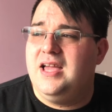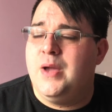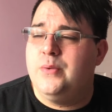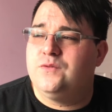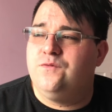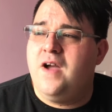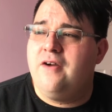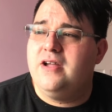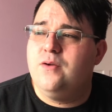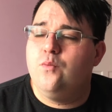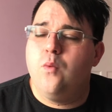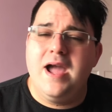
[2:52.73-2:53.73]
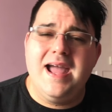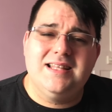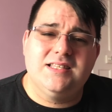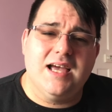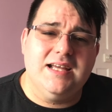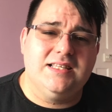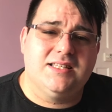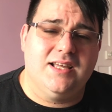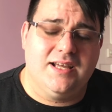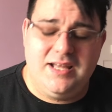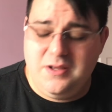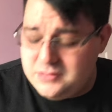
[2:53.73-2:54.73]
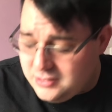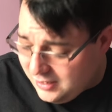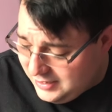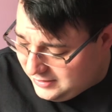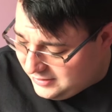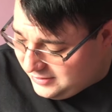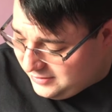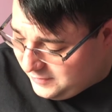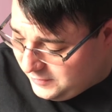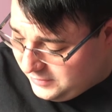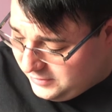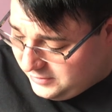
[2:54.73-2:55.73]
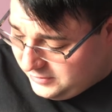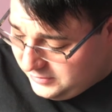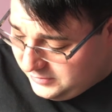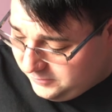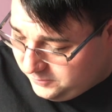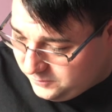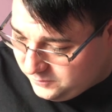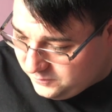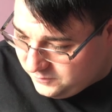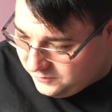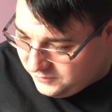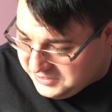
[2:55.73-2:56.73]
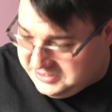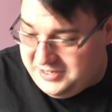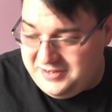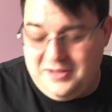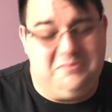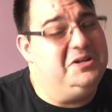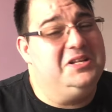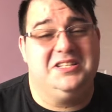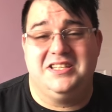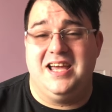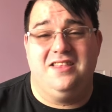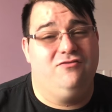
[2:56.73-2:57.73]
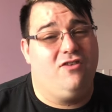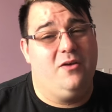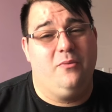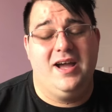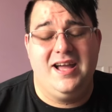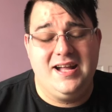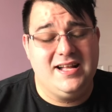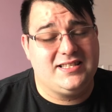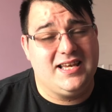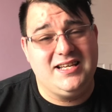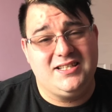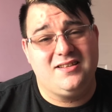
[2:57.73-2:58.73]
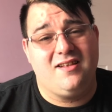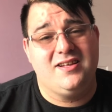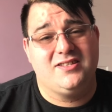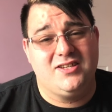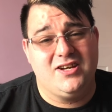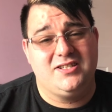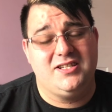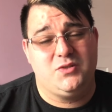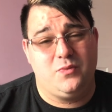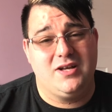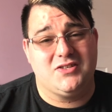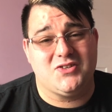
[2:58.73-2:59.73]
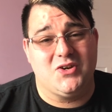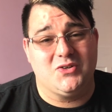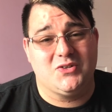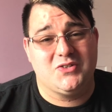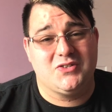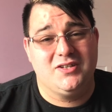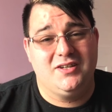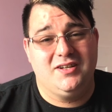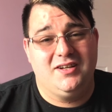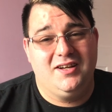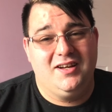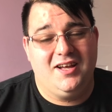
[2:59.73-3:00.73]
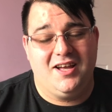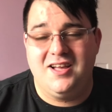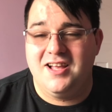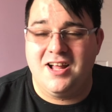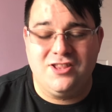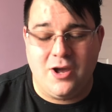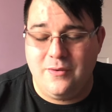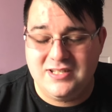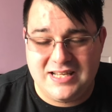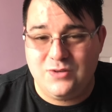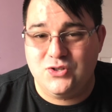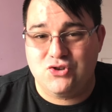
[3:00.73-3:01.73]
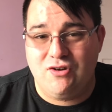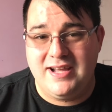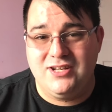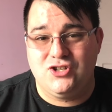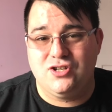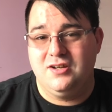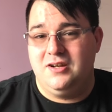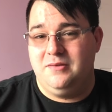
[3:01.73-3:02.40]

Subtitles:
it was very weird tasting. It was like, I'm going to say it the right way, it tasted like dirty sweat socks. I know it sounds strange,